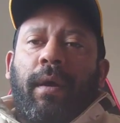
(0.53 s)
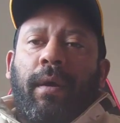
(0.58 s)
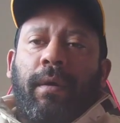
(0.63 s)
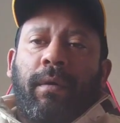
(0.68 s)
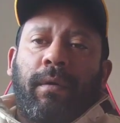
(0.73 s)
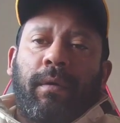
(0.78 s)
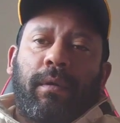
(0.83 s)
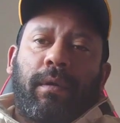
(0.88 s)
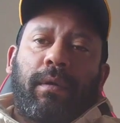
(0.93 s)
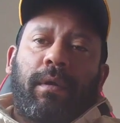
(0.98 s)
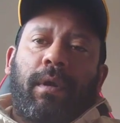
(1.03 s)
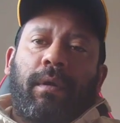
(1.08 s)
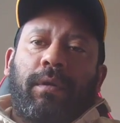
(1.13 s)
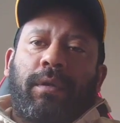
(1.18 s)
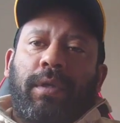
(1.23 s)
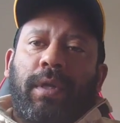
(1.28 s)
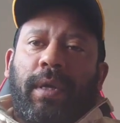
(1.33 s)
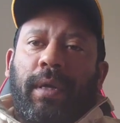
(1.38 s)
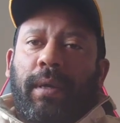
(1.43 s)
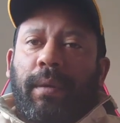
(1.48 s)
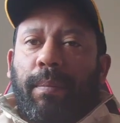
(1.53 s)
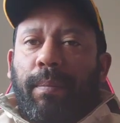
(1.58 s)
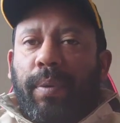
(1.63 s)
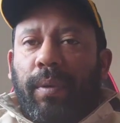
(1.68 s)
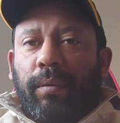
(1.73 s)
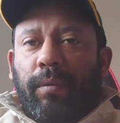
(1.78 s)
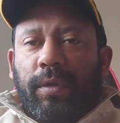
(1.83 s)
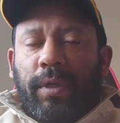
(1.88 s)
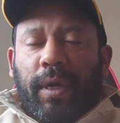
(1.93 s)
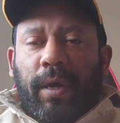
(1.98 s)
Hi all, Losdy,
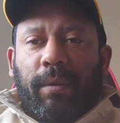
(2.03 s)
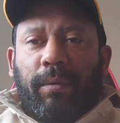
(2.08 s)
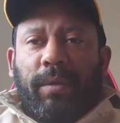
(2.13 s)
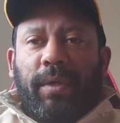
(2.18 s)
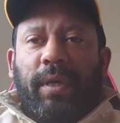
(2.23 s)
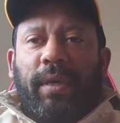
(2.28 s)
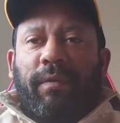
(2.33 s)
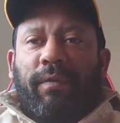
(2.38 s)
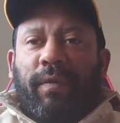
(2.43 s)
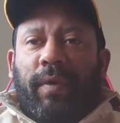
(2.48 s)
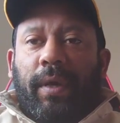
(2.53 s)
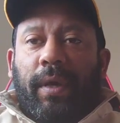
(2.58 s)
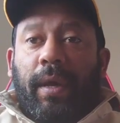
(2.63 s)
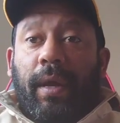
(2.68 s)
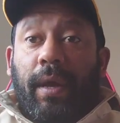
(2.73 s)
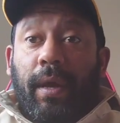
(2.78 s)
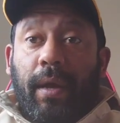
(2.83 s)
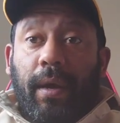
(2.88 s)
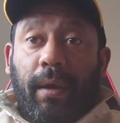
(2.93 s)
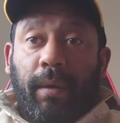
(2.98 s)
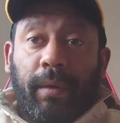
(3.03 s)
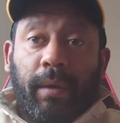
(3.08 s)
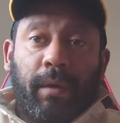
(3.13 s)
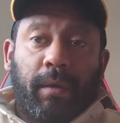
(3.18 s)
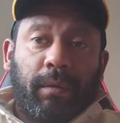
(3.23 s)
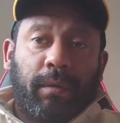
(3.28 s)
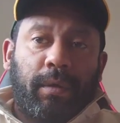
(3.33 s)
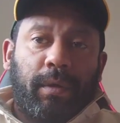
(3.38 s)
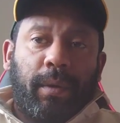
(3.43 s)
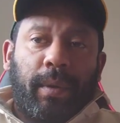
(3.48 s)
Punch Out TV. How are
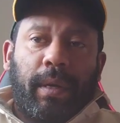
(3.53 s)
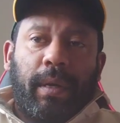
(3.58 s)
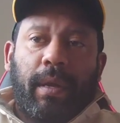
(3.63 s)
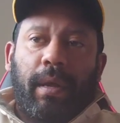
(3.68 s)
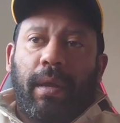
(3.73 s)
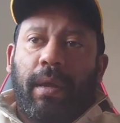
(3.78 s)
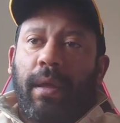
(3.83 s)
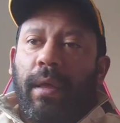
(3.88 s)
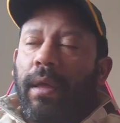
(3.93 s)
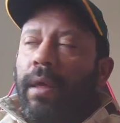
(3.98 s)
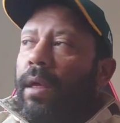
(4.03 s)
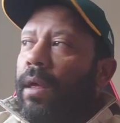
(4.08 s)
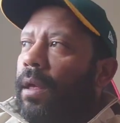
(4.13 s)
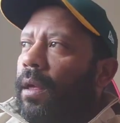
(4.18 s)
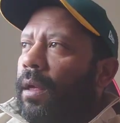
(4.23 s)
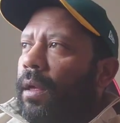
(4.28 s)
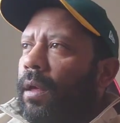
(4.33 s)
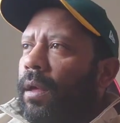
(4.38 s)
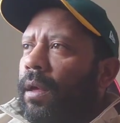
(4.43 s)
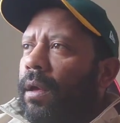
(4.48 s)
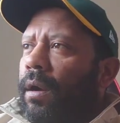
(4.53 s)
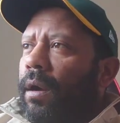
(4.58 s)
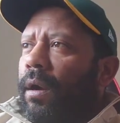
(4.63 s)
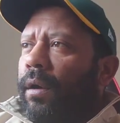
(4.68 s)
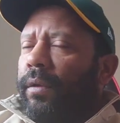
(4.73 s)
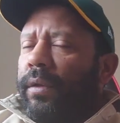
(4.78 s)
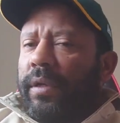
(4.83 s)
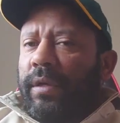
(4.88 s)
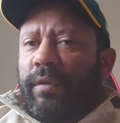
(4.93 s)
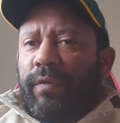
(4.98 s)
you all doing
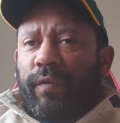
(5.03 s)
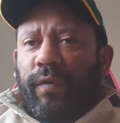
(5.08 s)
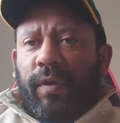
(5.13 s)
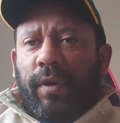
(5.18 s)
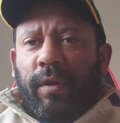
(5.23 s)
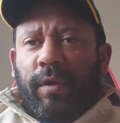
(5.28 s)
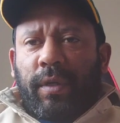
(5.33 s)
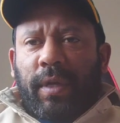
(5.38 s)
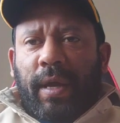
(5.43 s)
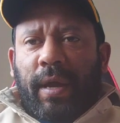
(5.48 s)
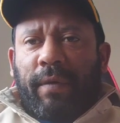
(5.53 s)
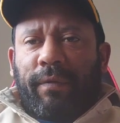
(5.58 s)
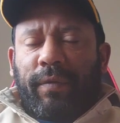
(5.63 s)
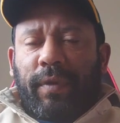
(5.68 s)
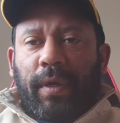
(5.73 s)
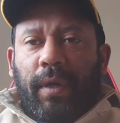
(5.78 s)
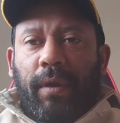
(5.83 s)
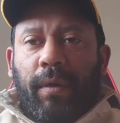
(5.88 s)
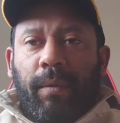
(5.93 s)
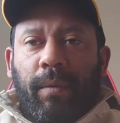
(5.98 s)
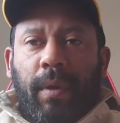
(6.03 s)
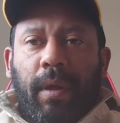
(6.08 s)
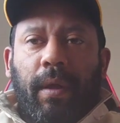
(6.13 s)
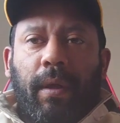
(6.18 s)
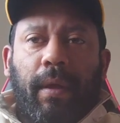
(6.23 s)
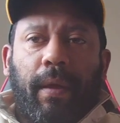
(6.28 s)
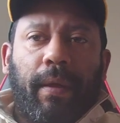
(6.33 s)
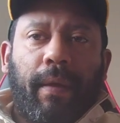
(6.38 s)
on this Thursday afternoon?